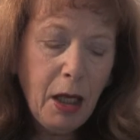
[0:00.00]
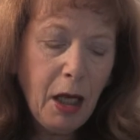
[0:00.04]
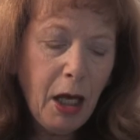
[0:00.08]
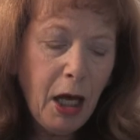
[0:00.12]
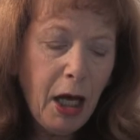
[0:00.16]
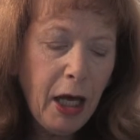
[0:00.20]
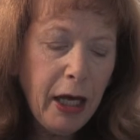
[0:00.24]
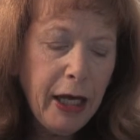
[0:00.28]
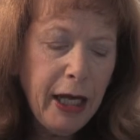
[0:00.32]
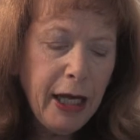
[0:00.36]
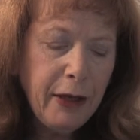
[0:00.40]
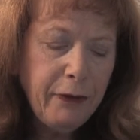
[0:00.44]

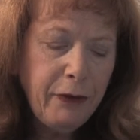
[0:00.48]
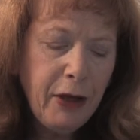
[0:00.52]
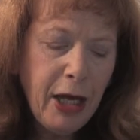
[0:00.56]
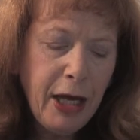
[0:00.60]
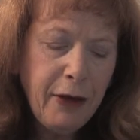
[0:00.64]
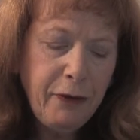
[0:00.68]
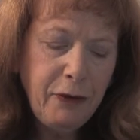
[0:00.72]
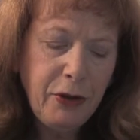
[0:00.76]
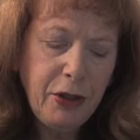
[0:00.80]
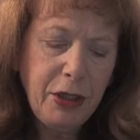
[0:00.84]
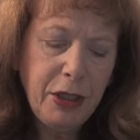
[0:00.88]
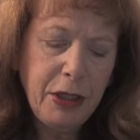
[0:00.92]
I have
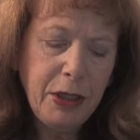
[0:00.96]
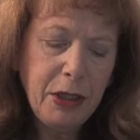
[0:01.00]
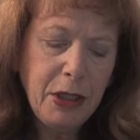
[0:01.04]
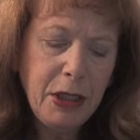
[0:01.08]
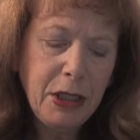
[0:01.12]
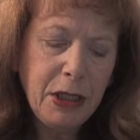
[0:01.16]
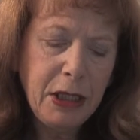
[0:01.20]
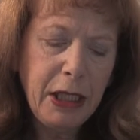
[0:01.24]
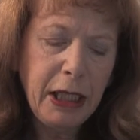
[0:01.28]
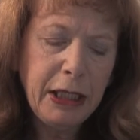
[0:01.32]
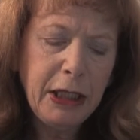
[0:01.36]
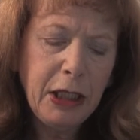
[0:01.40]

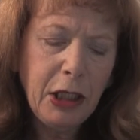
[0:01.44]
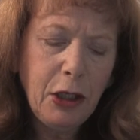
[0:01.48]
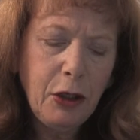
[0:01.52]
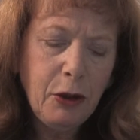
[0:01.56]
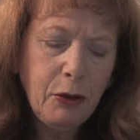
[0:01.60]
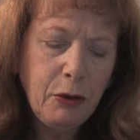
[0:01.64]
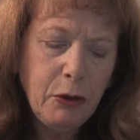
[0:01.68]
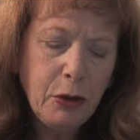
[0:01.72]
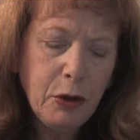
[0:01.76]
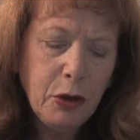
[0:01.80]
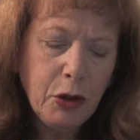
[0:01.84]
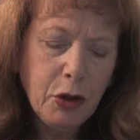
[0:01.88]
evidence that the
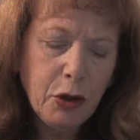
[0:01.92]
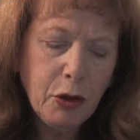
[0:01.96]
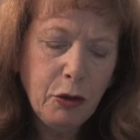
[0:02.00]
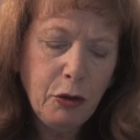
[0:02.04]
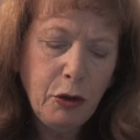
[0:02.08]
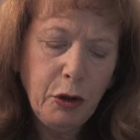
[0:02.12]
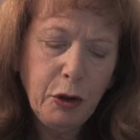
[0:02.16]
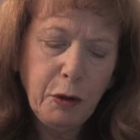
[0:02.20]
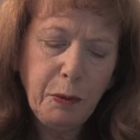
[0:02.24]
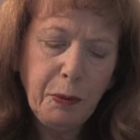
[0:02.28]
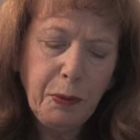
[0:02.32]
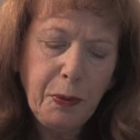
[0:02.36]
LaRouche
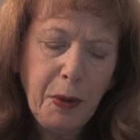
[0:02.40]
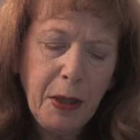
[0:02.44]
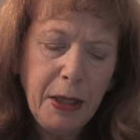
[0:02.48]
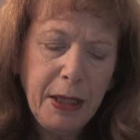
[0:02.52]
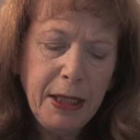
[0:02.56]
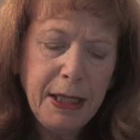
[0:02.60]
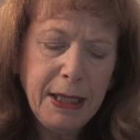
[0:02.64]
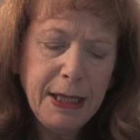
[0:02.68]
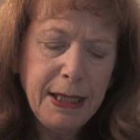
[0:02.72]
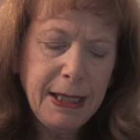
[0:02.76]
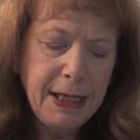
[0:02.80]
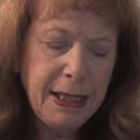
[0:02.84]
group
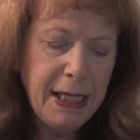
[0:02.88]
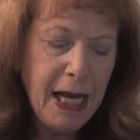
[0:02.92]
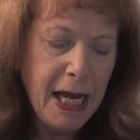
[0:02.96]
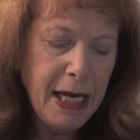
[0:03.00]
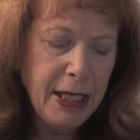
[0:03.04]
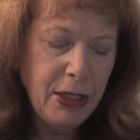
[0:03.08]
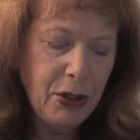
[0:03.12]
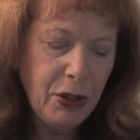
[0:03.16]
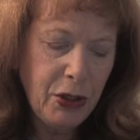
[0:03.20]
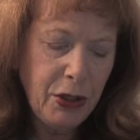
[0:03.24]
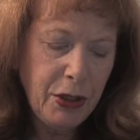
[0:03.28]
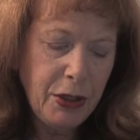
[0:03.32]

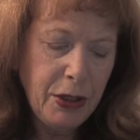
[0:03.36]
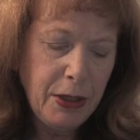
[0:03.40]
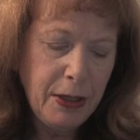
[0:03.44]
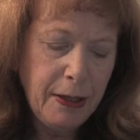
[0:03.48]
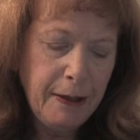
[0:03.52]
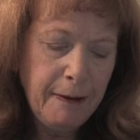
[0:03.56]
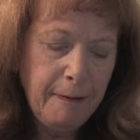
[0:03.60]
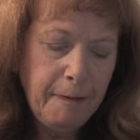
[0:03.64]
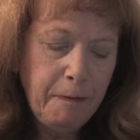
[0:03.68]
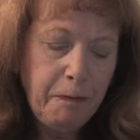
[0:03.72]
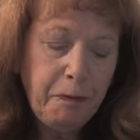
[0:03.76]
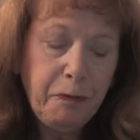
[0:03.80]
stated
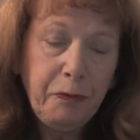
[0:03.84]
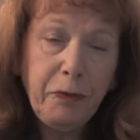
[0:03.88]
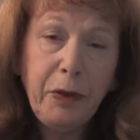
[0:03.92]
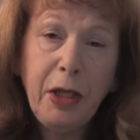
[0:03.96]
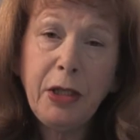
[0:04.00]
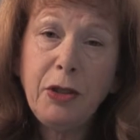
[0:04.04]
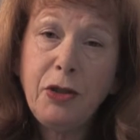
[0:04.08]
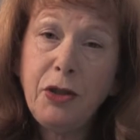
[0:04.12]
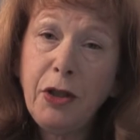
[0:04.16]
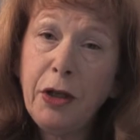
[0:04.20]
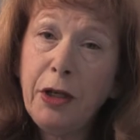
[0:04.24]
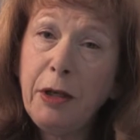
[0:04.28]

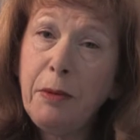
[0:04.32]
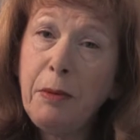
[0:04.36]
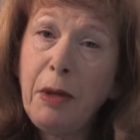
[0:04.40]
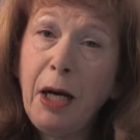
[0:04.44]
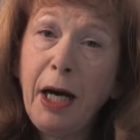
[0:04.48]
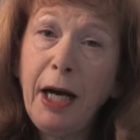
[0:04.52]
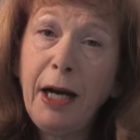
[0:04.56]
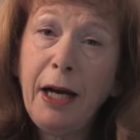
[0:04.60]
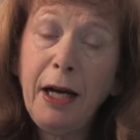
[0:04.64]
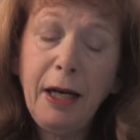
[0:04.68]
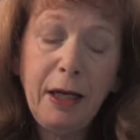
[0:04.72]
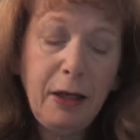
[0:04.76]
that
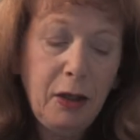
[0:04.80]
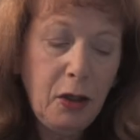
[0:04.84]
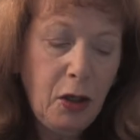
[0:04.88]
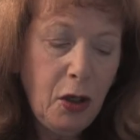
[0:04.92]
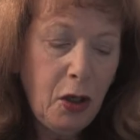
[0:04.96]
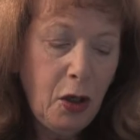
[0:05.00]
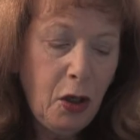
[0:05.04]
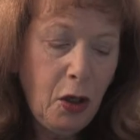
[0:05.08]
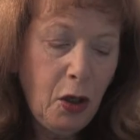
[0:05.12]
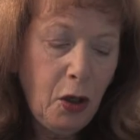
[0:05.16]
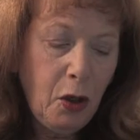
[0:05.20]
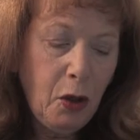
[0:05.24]
Jeremiah
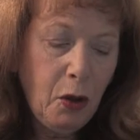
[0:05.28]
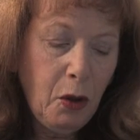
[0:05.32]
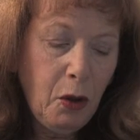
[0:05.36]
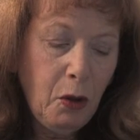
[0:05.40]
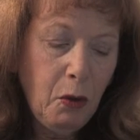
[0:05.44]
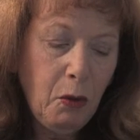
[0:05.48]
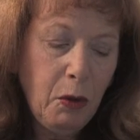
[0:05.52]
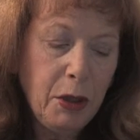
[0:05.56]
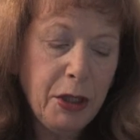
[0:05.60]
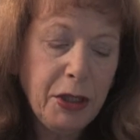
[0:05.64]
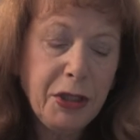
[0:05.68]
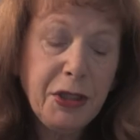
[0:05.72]

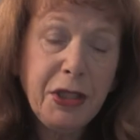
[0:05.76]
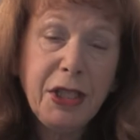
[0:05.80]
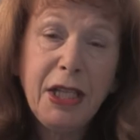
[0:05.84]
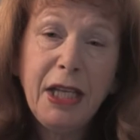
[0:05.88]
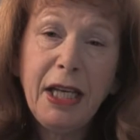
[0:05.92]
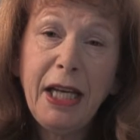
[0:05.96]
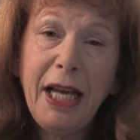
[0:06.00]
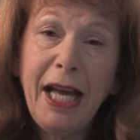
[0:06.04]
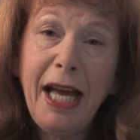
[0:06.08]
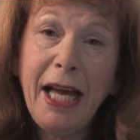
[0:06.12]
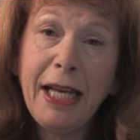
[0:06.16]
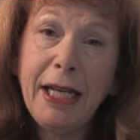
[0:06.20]
was
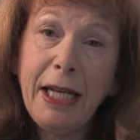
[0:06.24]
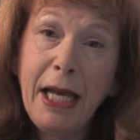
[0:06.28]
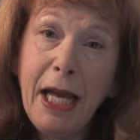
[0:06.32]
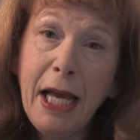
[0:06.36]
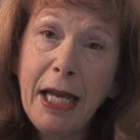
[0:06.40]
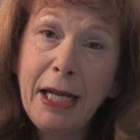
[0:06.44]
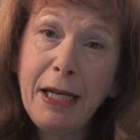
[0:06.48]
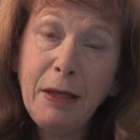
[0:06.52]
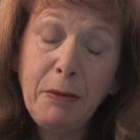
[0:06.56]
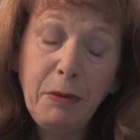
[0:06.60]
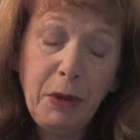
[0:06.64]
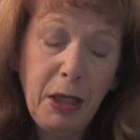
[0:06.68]
an
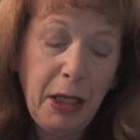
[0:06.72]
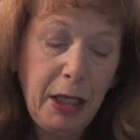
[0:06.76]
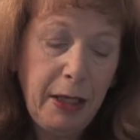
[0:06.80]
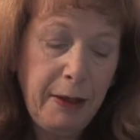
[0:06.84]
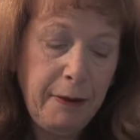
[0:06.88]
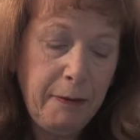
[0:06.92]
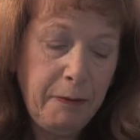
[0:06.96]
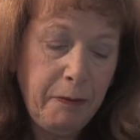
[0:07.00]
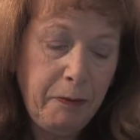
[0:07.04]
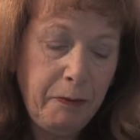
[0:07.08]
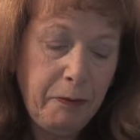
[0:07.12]
enemy